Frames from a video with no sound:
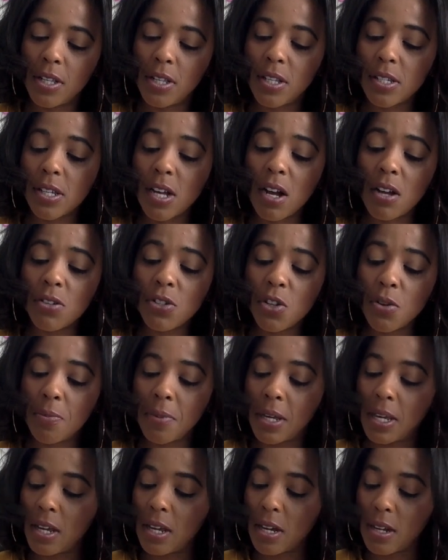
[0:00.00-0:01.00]
This could also
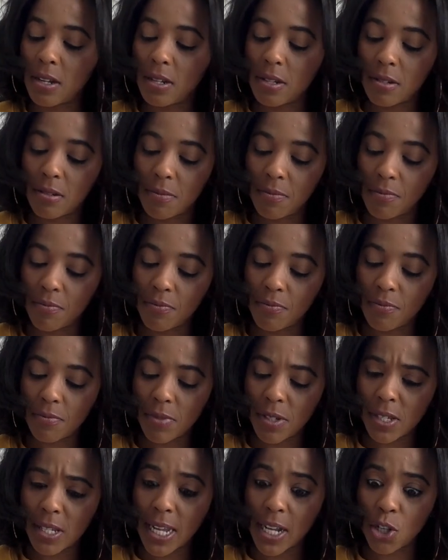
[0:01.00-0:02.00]
be
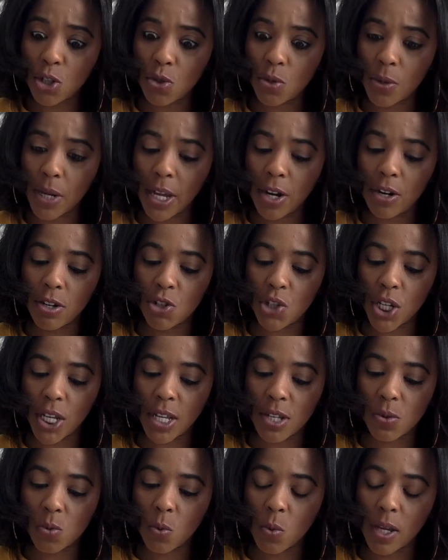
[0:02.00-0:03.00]
sexual energy
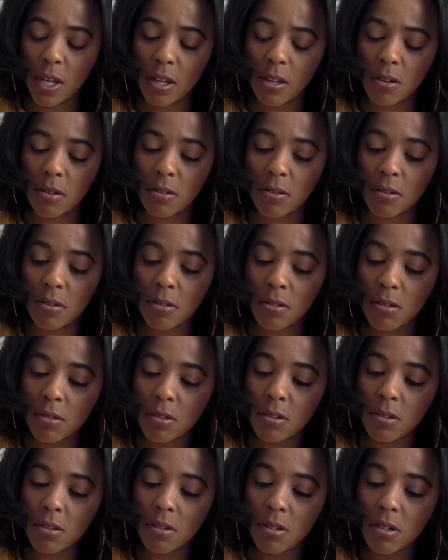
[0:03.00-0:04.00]
as well.
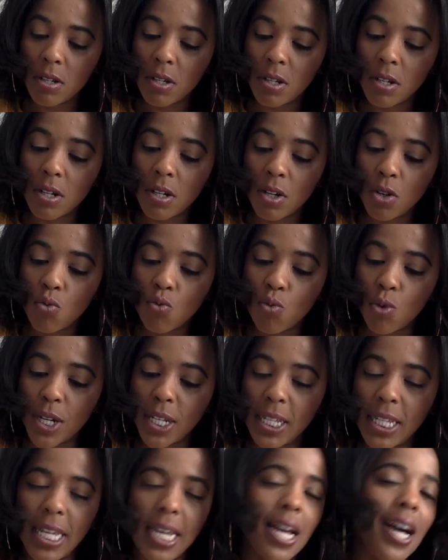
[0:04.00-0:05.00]

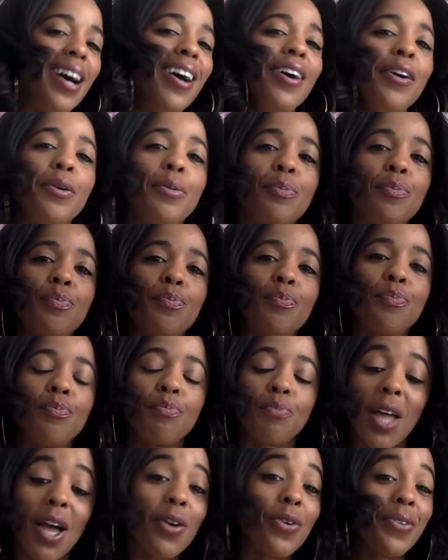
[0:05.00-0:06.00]
Really, like
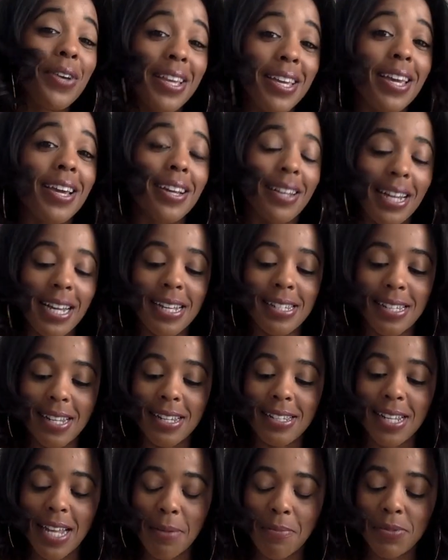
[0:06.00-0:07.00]
I
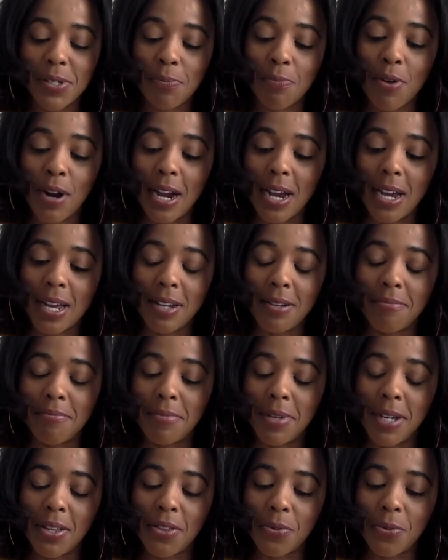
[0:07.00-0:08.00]
said, it's Pride
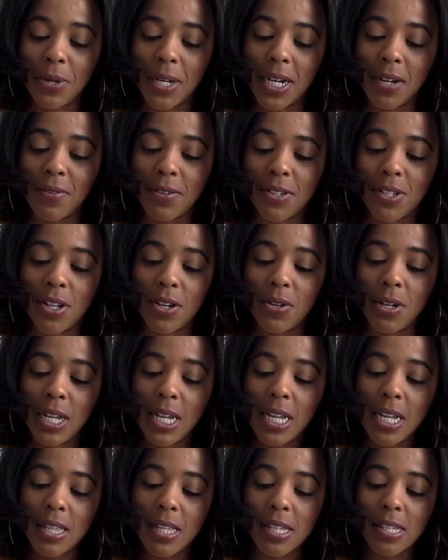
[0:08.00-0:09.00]
Month or whatever. So
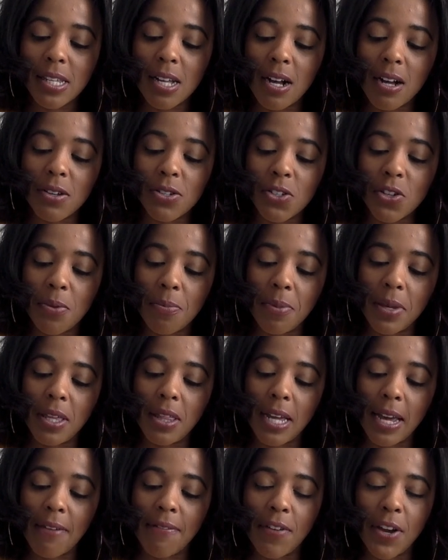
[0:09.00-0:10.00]
this could also be
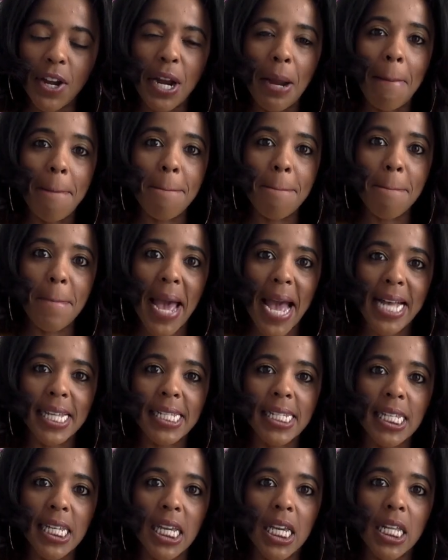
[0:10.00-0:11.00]
like very
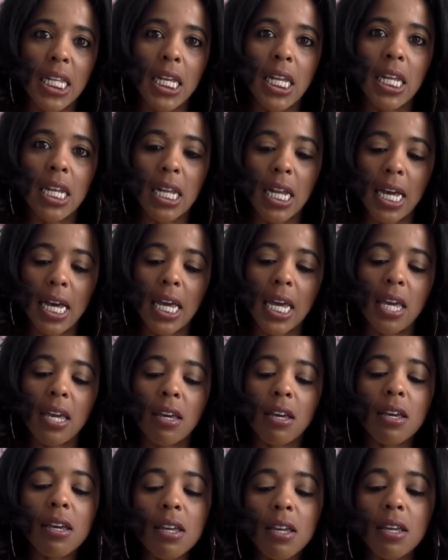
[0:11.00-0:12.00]
masculine,
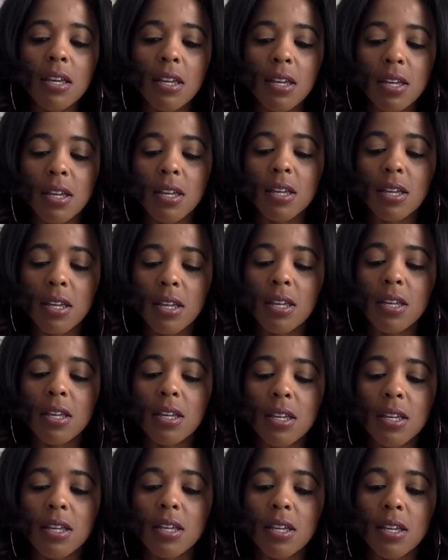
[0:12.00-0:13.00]
like
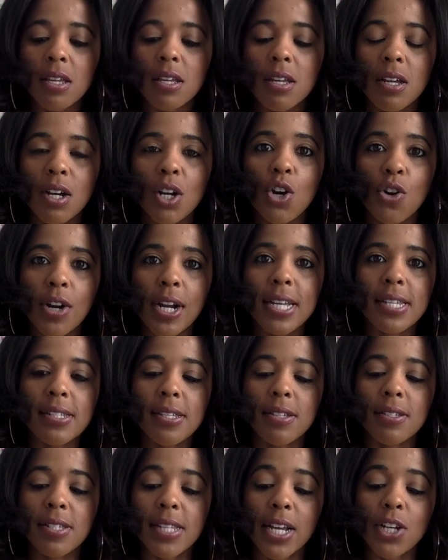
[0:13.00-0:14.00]

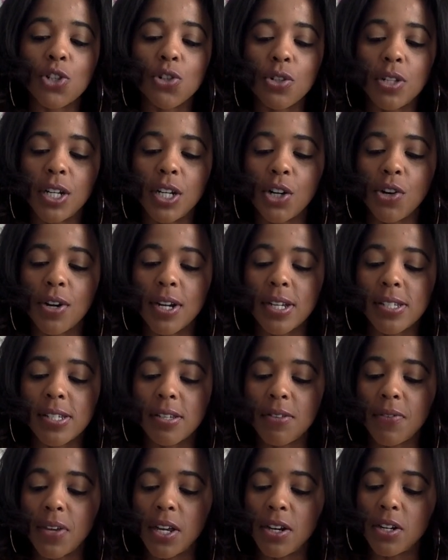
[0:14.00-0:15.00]
aggressive, sexually
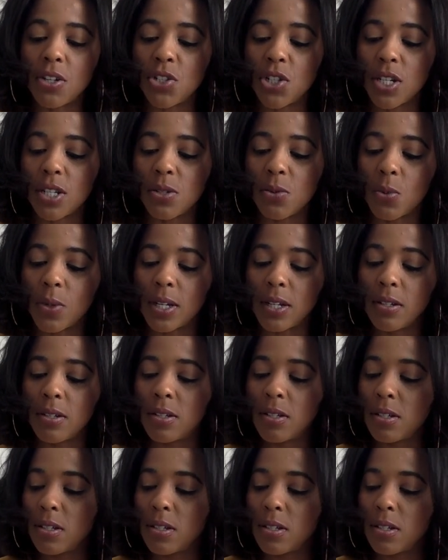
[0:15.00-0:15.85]
aggressive energy as well.